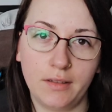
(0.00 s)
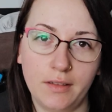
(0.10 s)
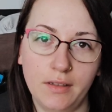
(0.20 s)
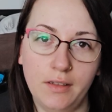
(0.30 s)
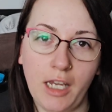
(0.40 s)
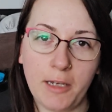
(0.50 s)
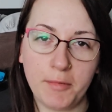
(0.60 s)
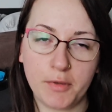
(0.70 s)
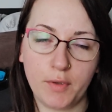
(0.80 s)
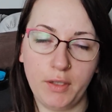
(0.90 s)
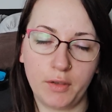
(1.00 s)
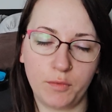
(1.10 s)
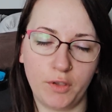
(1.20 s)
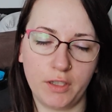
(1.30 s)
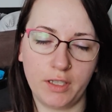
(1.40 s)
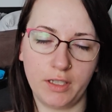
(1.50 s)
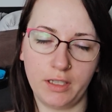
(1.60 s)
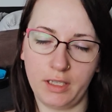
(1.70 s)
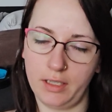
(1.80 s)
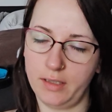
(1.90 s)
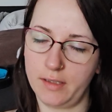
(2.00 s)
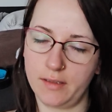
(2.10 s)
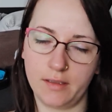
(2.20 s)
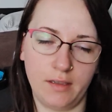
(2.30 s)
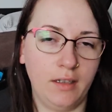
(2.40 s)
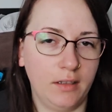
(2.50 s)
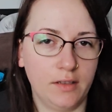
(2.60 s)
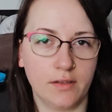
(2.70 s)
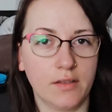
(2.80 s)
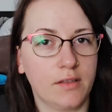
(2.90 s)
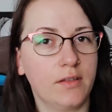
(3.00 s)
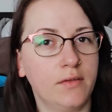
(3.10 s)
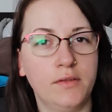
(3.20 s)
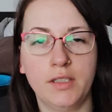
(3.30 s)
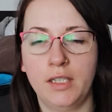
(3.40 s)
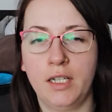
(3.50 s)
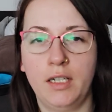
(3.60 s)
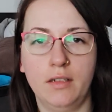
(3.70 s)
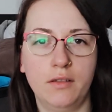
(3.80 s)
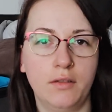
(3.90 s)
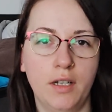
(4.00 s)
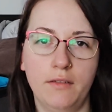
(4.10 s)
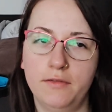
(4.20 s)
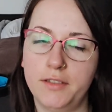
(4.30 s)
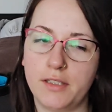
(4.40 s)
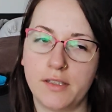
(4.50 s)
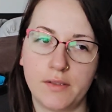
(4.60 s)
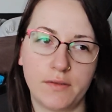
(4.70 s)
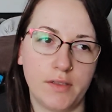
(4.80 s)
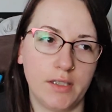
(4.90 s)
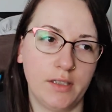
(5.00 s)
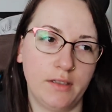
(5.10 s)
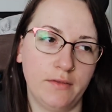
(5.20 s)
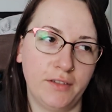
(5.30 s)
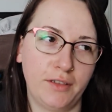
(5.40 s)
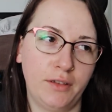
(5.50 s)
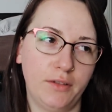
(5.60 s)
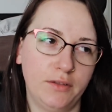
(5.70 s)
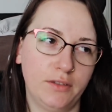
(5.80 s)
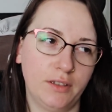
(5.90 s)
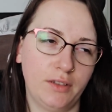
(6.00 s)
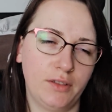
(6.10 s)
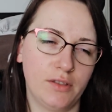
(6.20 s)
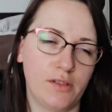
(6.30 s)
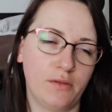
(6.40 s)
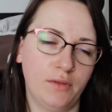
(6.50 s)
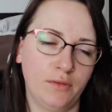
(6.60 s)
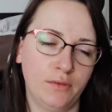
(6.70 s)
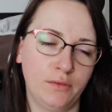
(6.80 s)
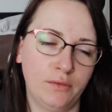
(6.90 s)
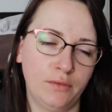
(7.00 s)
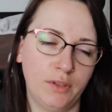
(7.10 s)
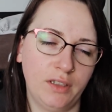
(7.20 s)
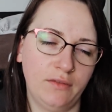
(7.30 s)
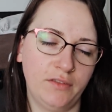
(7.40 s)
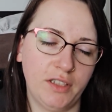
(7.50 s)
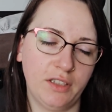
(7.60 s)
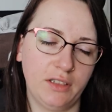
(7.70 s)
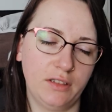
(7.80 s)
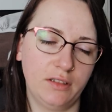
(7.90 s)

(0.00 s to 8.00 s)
Naps when you're working nights are just really hard to have. It's really difficult. I just don't want to do anything.